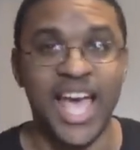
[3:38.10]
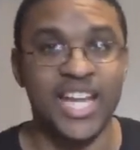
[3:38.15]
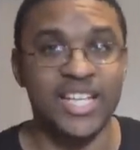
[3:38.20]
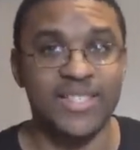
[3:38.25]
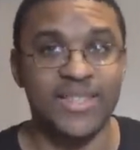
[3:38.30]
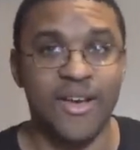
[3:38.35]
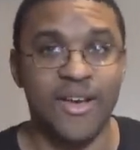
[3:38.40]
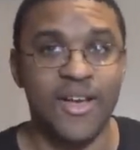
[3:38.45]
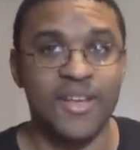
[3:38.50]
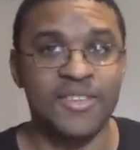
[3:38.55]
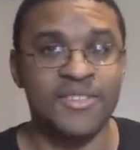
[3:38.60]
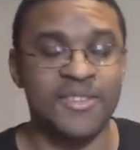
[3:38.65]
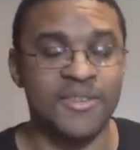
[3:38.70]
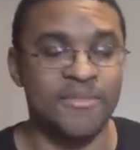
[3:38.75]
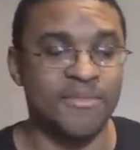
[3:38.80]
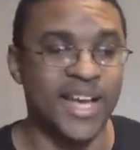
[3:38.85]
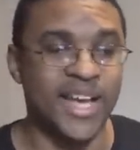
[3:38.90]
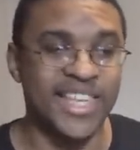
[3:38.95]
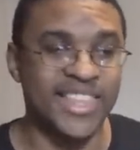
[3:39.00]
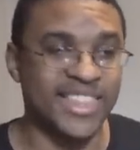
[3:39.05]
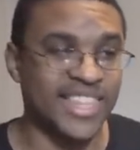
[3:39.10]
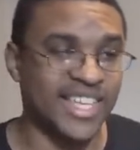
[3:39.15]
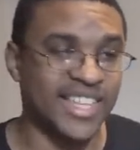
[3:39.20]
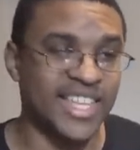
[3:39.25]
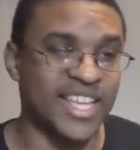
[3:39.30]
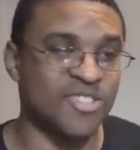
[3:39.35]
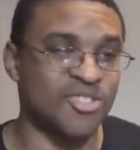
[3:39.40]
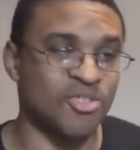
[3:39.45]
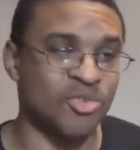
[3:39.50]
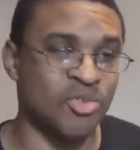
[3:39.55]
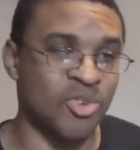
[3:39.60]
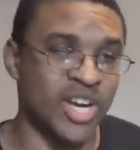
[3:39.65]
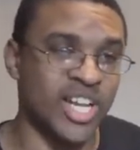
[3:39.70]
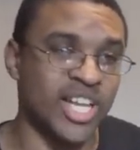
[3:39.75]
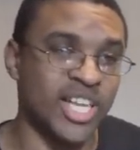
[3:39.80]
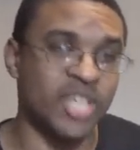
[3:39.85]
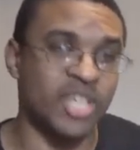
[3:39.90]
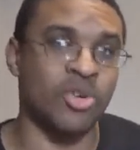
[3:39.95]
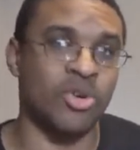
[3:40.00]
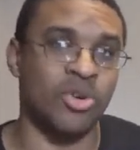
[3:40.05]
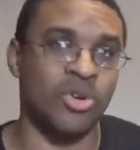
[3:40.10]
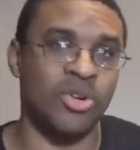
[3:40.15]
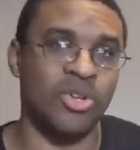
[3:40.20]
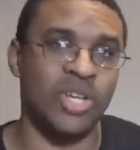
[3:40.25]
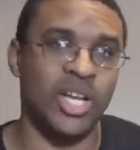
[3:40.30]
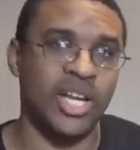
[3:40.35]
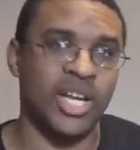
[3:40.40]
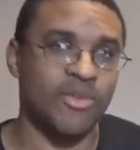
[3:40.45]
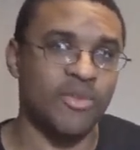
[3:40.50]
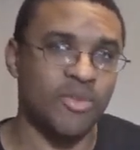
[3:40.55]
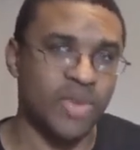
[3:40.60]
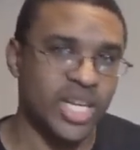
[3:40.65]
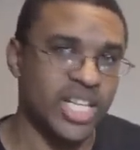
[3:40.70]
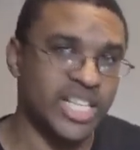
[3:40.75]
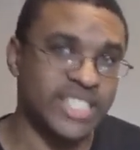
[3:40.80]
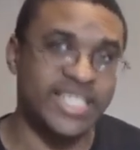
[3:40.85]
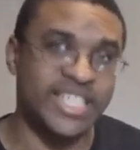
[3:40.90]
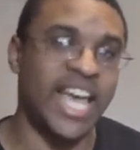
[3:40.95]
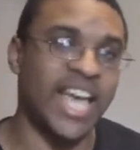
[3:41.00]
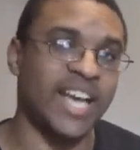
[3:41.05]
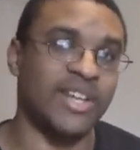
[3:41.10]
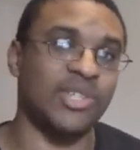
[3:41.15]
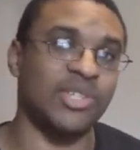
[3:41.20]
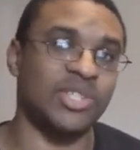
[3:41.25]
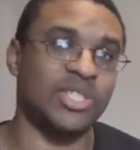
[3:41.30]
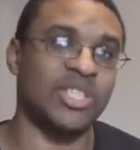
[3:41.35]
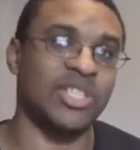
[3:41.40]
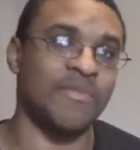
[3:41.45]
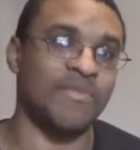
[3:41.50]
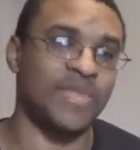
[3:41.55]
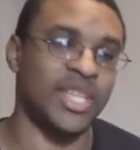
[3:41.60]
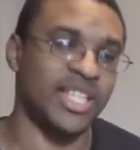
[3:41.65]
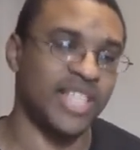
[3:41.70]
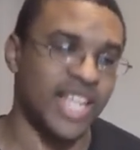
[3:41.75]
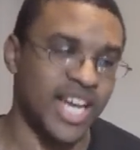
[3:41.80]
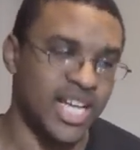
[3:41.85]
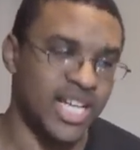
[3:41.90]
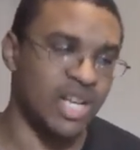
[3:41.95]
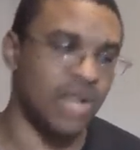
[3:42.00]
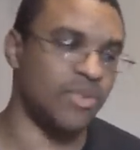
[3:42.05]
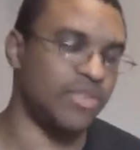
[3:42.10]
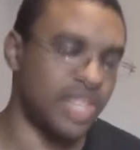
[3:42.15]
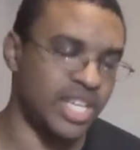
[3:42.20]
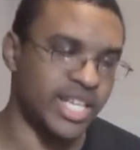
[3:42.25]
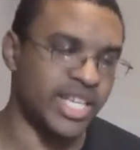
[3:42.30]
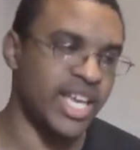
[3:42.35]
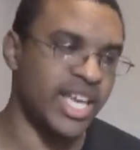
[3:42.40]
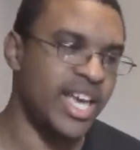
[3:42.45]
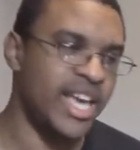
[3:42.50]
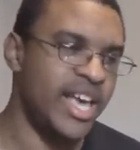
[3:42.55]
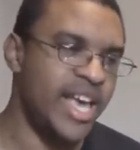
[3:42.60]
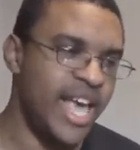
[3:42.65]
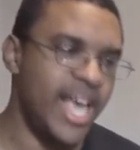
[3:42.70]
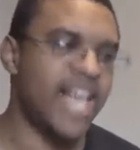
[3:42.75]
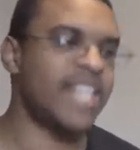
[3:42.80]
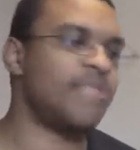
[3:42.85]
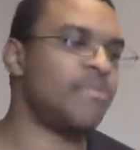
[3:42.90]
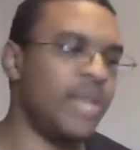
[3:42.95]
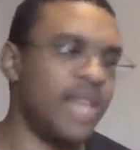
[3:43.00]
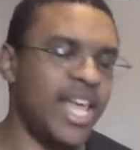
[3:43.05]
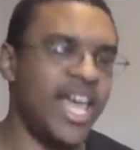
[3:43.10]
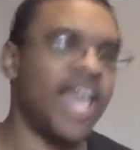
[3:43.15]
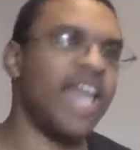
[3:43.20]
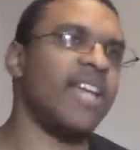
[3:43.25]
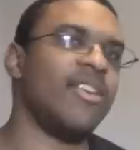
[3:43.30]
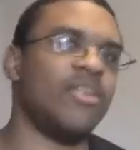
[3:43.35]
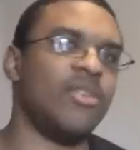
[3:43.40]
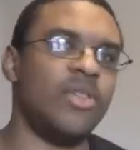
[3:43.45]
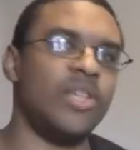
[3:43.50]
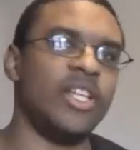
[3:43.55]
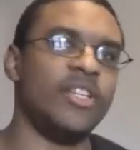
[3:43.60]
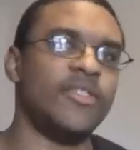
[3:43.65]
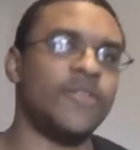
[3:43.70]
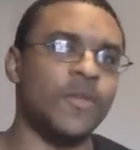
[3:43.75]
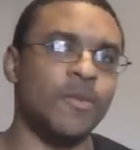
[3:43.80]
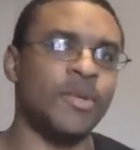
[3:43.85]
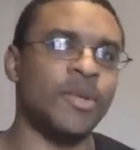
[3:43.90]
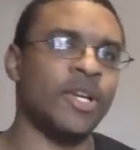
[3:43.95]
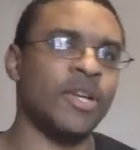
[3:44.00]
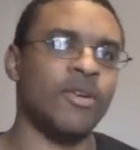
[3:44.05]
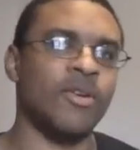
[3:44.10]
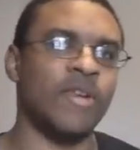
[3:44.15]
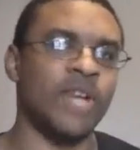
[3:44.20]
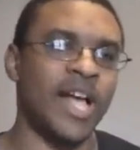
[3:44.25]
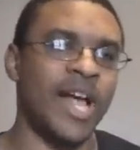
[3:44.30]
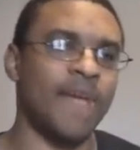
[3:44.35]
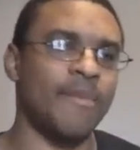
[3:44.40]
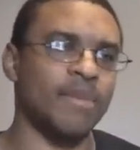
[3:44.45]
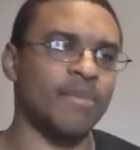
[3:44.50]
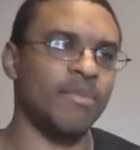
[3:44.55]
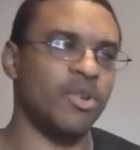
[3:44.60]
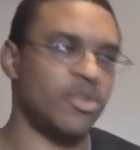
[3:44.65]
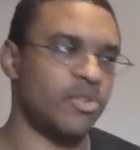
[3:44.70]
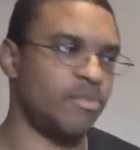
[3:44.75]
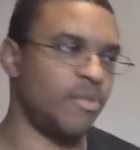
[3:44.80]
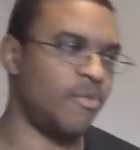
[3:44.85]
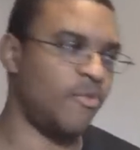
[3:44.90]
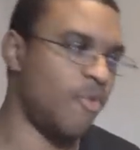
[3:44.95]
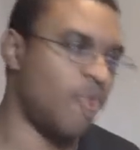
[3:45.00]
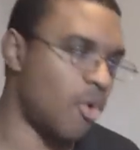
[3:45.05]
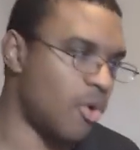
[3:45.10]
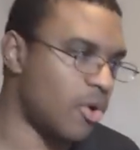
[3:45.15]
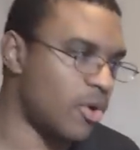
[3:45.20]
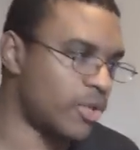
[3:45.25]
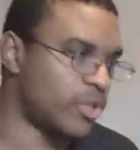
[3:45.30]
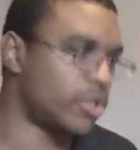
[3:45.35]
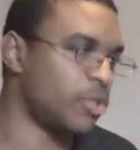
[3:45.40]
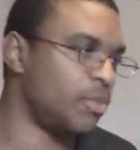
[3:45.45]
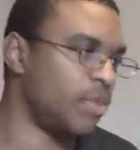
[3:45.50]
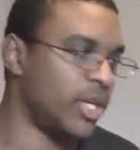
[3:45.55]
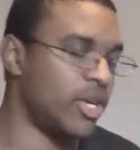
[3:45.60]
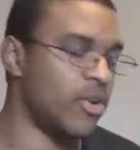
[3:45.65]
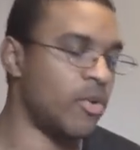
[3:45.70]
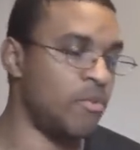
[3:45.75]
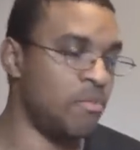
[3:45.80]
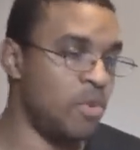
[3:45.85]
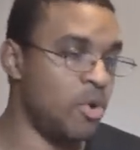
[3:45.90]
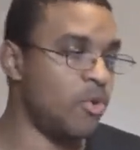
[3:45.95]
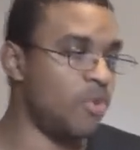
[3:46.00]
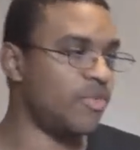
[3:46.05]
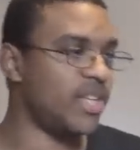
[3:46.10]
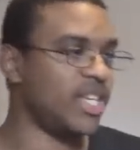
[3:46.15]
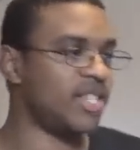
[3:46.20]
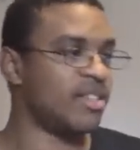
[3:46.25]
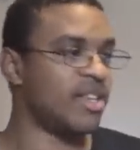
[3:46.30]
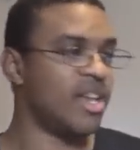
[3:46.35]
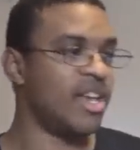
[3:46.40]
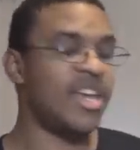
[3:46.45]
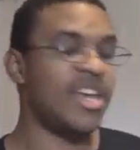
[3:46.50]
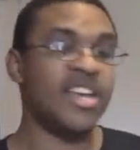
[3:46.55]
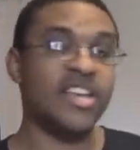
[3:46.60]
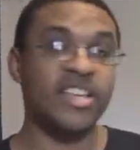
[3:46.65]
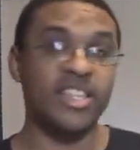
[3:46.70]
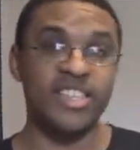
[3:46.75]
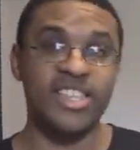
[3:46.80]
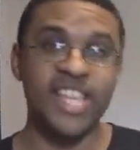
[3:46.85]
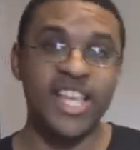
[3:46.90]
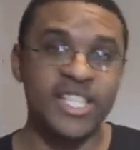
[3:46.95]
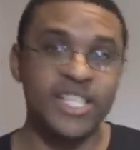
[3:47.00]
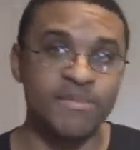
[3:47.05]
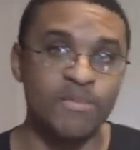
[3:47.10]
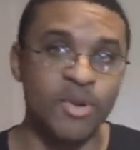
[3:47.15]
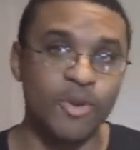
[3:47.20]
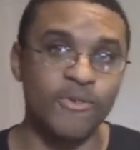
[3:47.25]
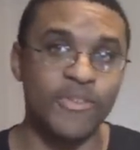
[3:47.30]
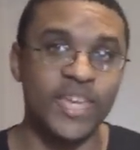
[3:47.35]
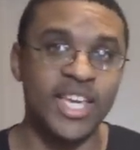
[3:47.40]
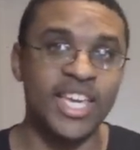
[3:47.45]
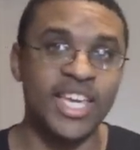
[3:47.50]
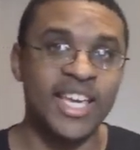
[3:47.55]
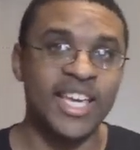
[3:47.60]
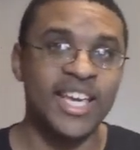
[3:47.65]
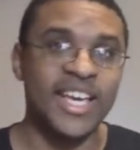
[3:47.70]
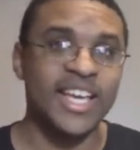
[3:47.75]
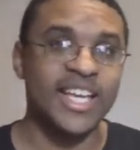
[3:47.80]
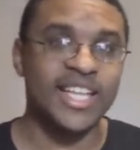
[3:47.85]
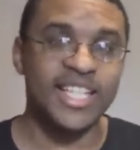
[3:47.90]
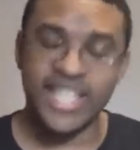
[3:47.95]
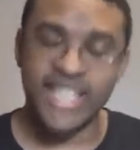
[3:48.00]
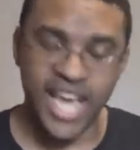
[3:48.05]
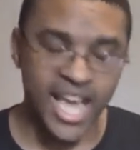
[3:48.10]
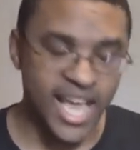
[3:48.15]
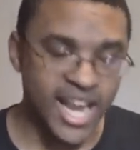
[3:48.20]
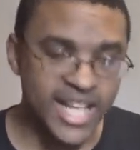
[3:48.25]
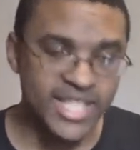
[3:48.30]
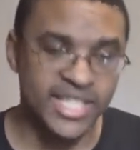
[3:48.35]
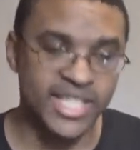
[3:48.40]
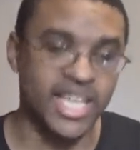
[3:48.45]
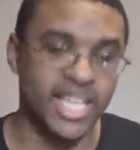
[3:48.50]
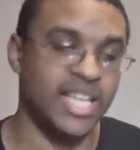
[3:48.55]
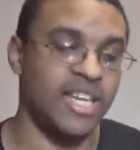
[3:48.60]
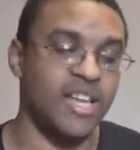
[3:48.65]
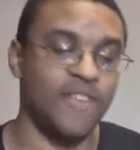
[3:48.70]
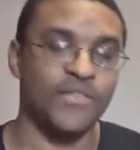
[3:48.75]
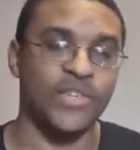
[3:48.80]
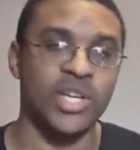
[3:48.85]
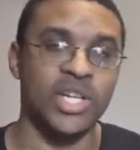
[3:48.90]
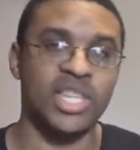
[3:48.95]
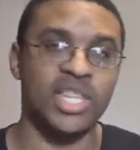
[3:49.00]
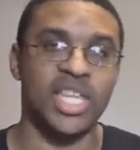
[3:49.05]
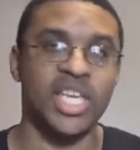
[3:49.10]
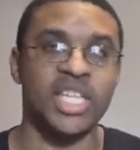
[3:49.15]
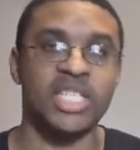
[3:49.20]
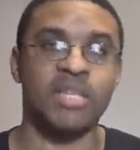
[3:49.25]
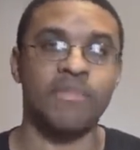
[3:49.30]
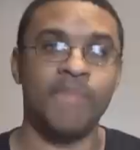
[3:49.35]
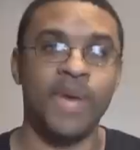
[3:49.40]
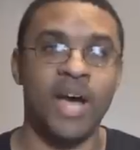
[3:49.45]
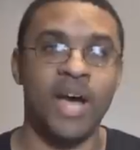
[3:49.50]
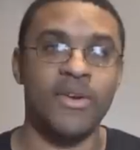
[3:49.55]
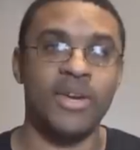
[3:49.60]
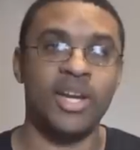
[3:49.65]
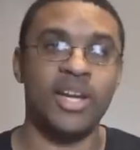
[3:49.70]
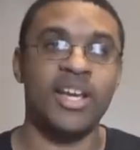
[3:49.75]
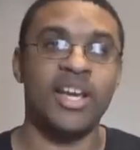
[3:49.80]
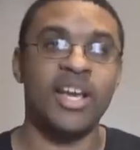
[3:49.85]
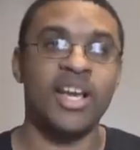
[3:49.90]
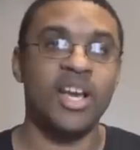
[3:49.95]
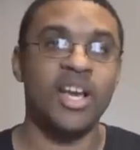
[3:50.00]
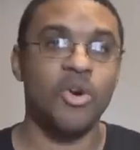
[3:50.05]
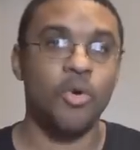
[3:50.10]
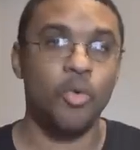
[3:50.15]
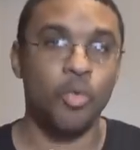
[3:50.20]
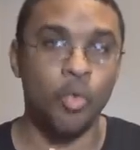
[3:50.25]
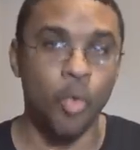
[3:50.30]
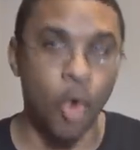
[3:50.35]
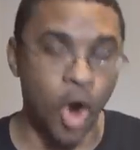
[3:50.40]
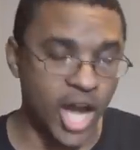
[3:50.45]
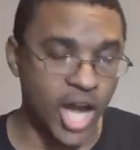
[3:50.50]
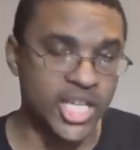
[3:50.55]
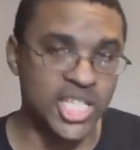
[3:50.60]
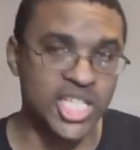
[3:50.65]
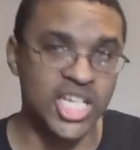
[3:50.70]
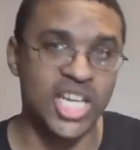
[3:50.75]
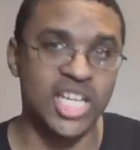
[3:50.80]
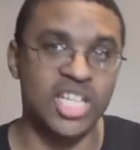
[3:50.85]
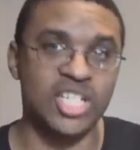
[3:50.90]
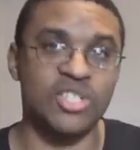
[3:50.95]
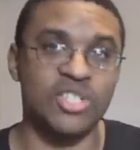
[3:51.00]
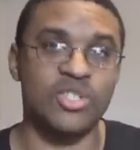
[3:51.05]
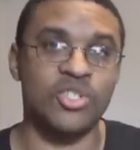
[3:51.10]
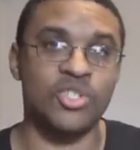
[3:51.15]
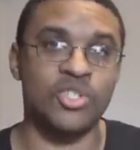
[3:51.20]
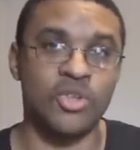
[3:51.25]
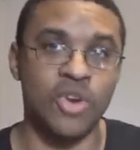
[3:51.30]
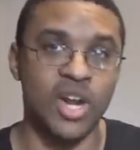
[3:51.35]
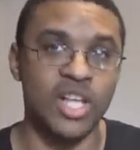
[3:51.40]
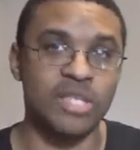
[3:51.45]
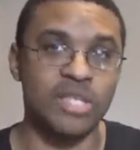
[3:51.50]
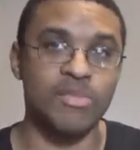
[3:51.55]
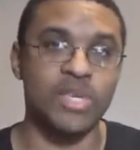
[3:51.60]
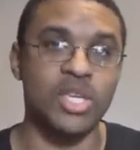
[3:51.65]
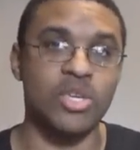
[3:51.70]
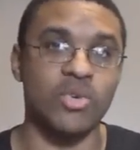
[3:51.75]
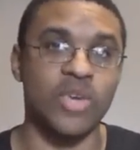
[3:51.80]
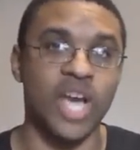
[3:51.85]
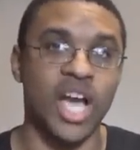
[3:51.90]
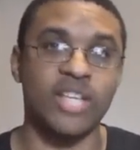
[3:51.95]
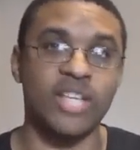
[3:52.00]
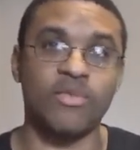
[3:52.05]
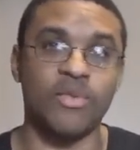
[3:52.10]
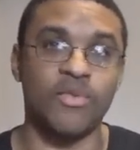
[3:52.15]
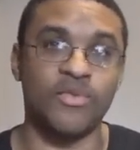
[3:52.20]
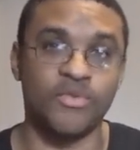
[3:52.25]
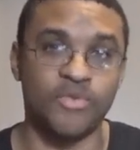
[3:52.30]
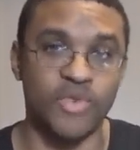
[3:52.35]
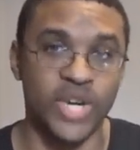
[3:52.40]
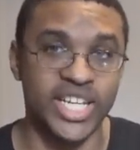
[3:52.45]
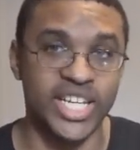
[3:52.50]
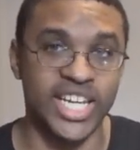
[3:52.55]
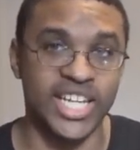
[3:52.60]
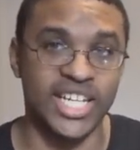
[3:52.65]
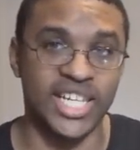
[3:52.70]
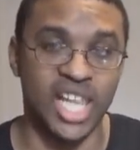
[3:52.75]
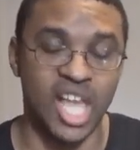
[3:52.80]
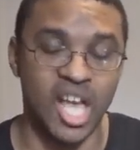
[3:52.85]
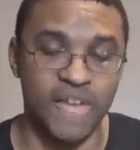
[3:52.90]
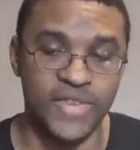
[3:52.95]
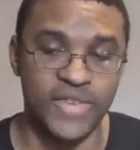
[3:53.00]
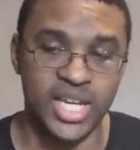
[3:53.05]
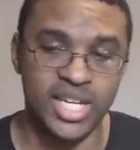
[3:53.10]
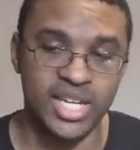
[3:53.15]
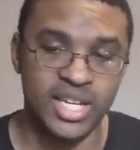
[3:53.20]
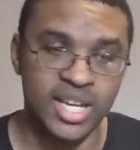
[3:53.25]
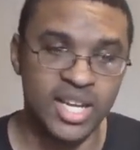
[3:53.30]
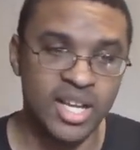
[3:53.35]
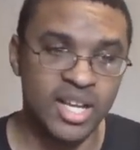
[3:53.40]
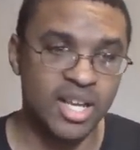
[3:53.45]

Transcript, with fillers: is awesome. I think that's really cool, and it really tackled something that I don't think has been handled in superhero comic books before or superhero movies. This movie, cannot say enough good things about it. Watch it. Trust me, you guys will freaking love it.